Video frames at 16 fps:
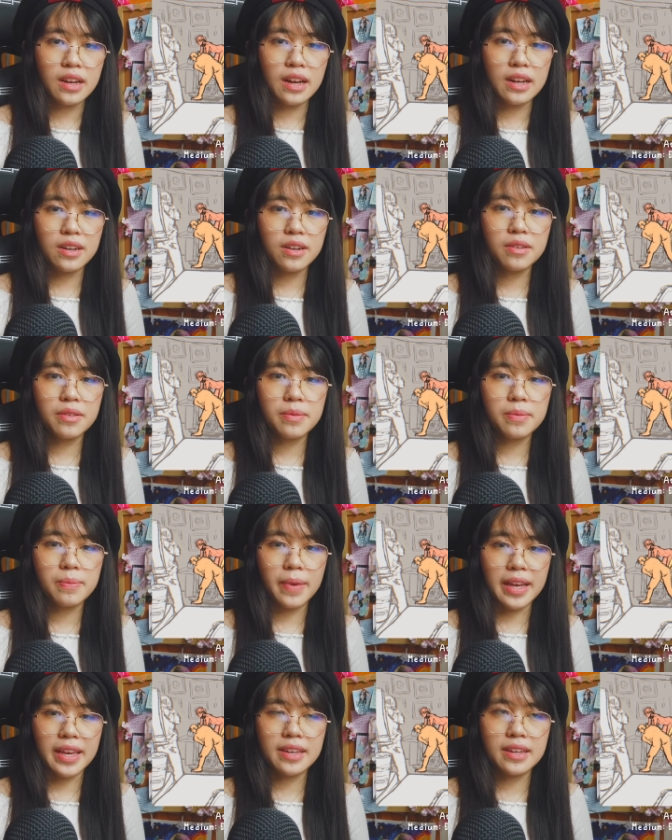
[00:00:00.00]
I know
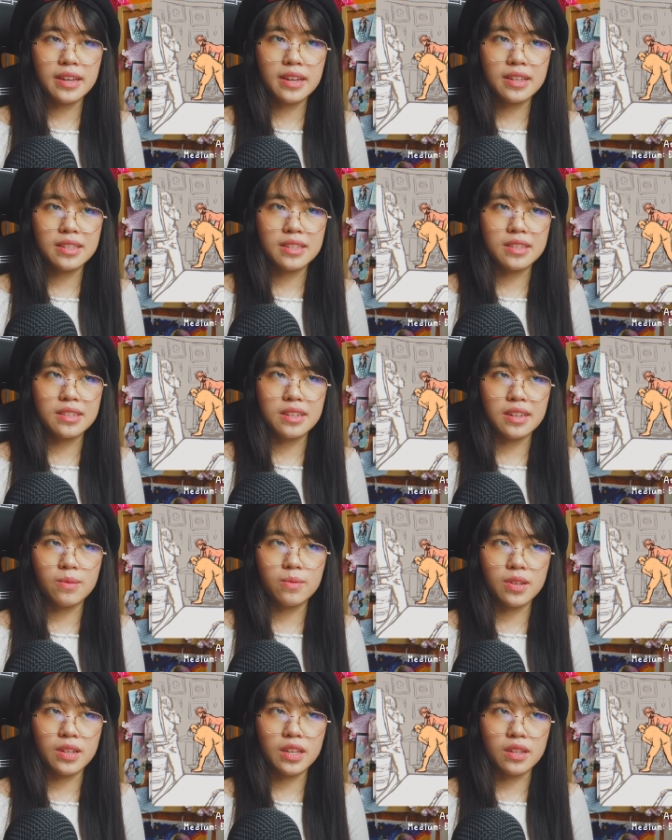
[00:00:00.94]
MICA
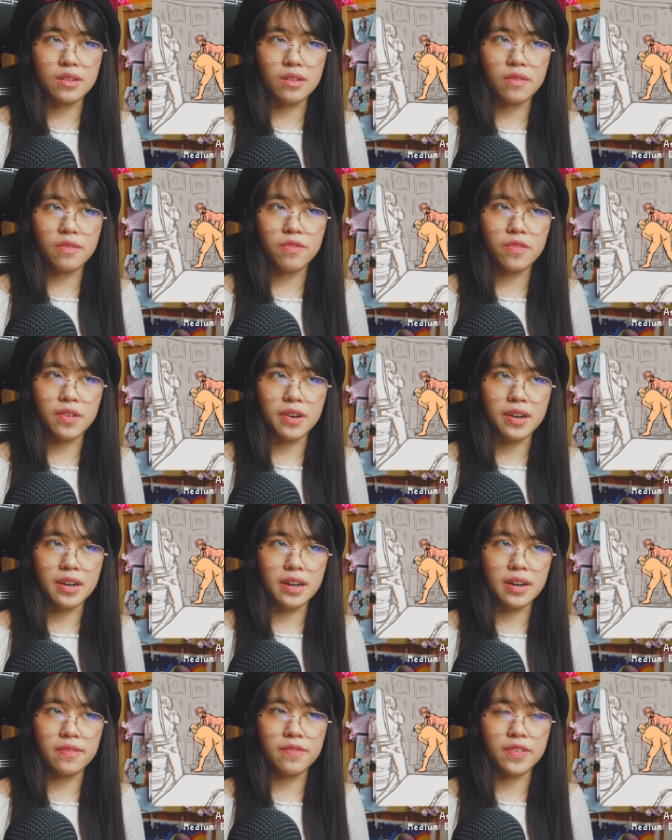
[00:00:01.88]
didn't really look
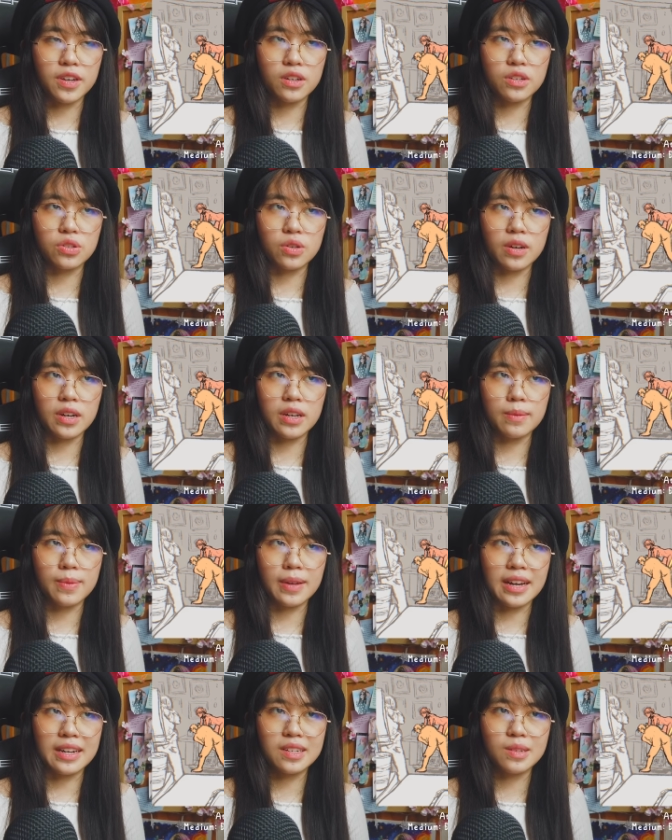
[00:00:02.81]
for figure drawing,
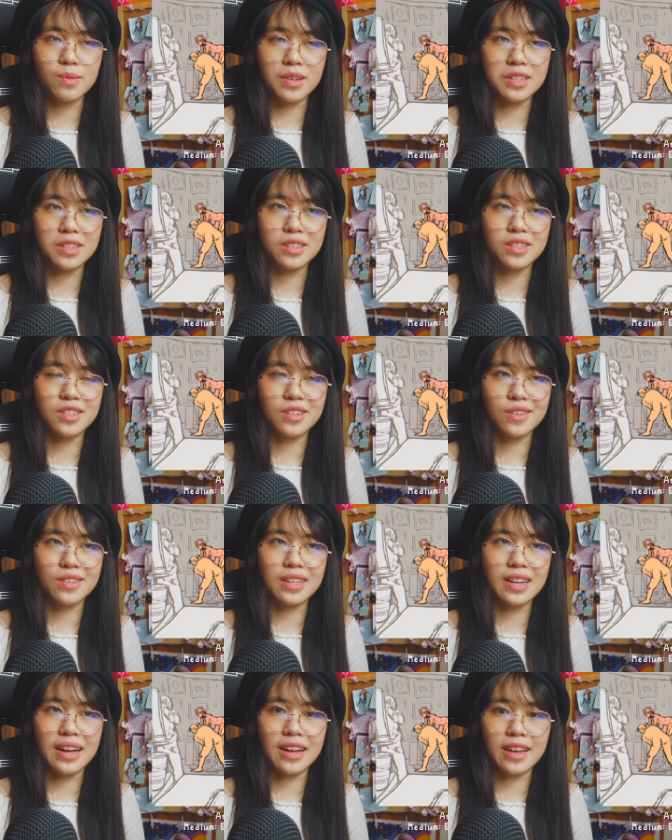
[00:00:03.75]
but I just wanted to show
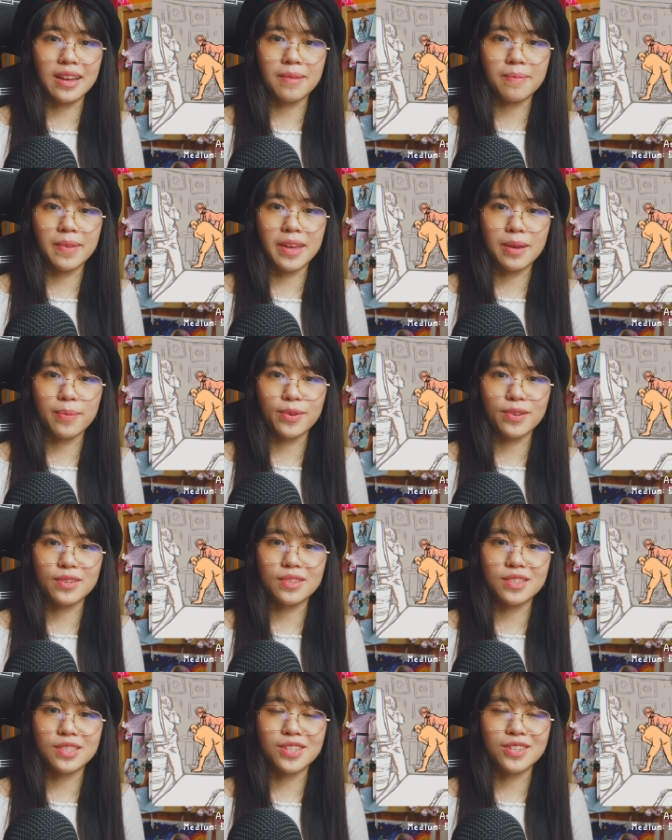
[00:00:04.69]
that I am
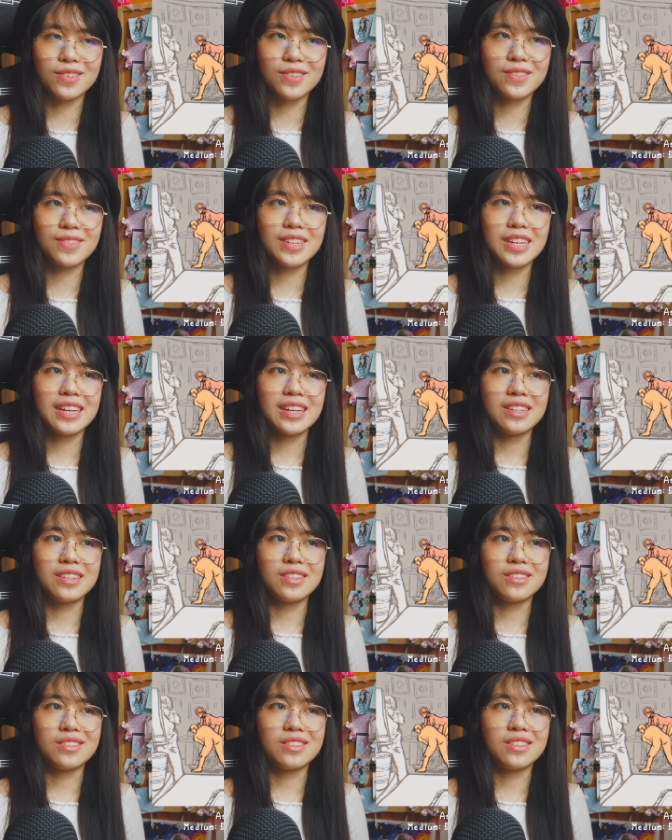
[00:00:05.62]
able to
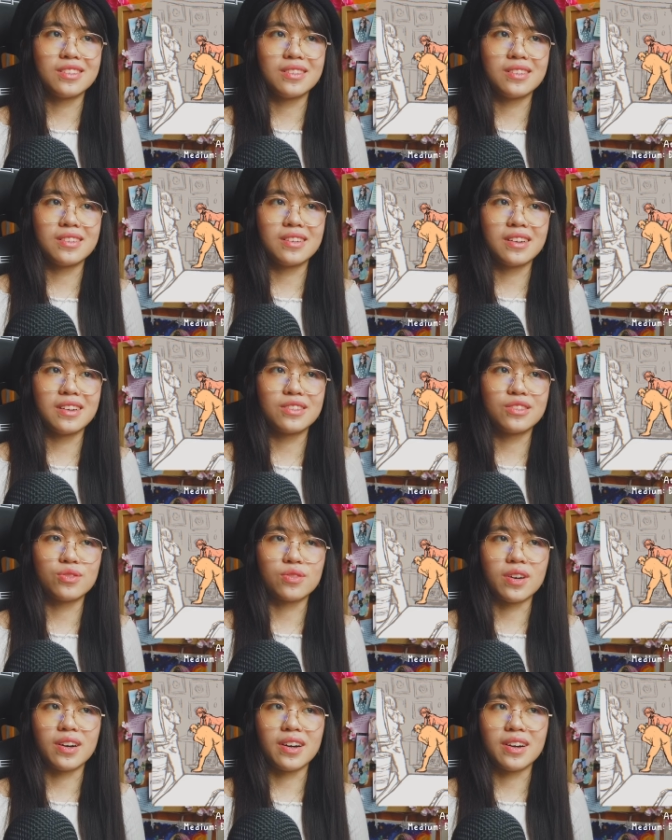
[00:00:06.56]

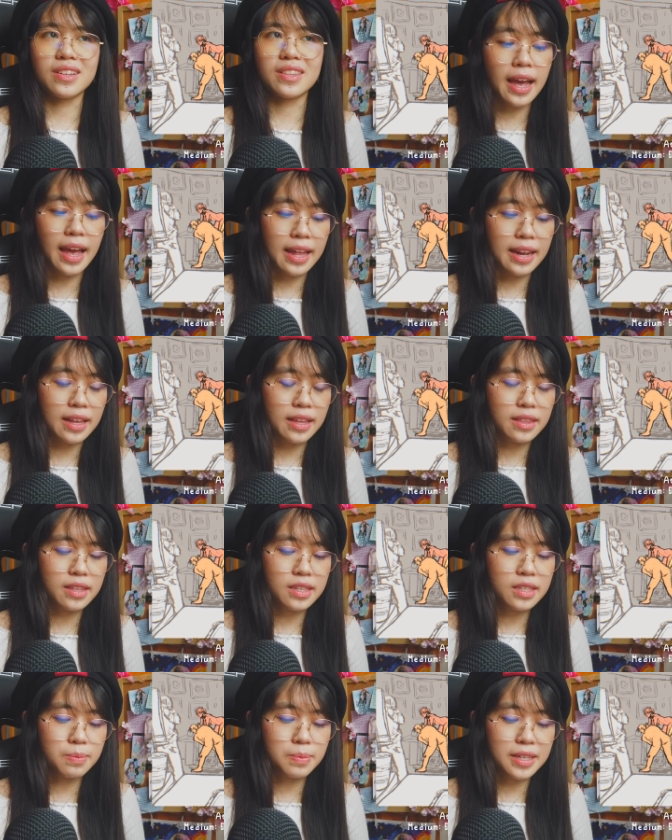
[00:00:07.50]
draw, and
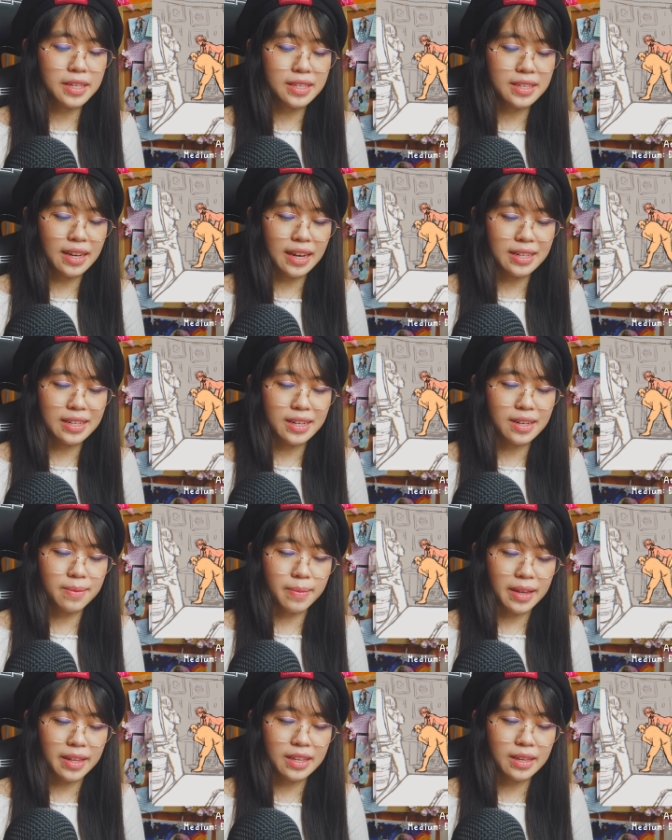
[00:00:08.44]
this piece I did
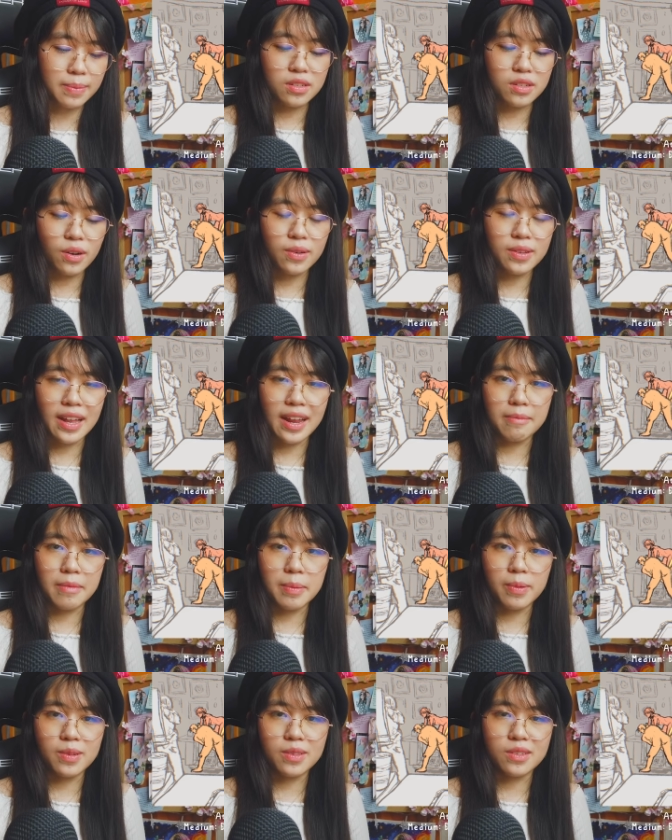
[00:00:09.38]
it mainly to show that I'm
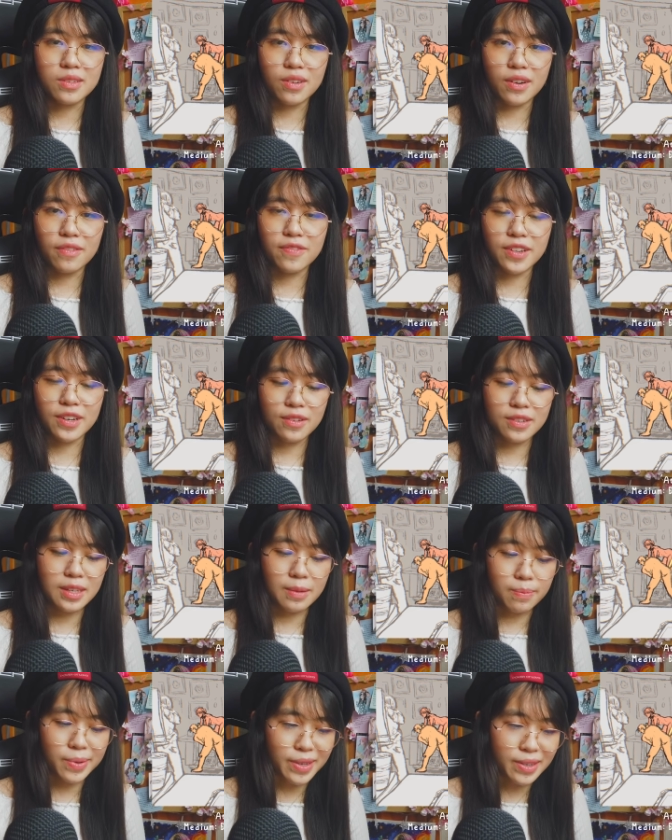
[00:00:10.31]
able to draw figures
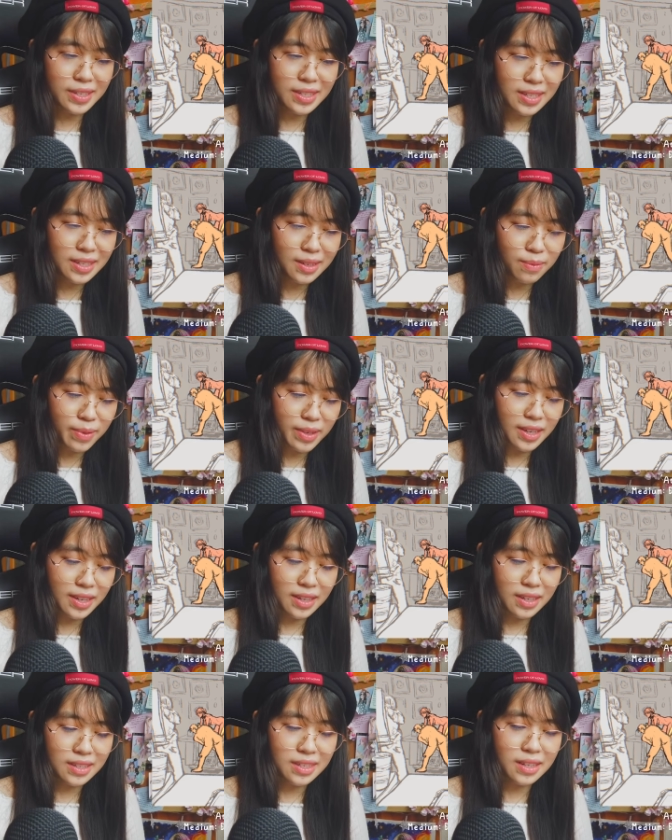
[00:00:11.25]
in person,
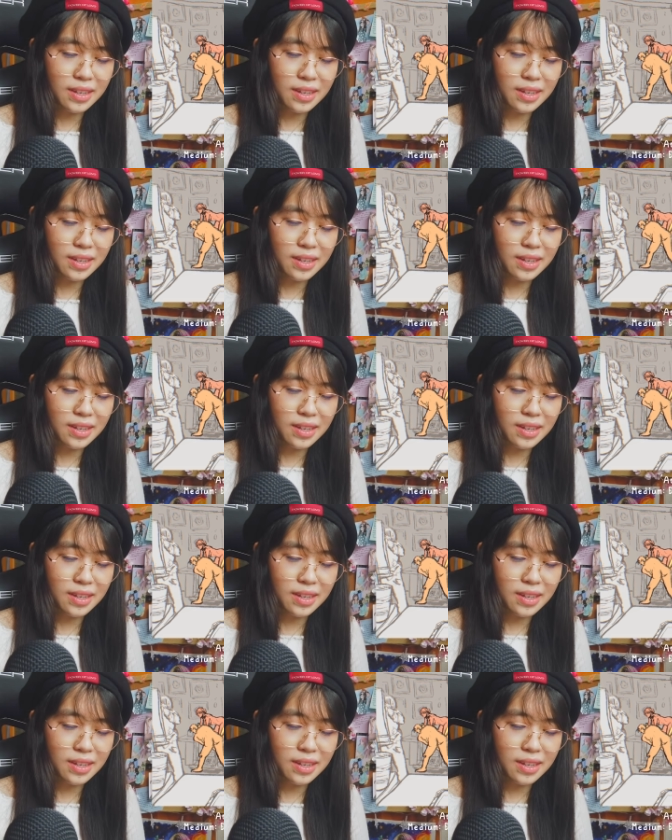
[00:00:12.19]
because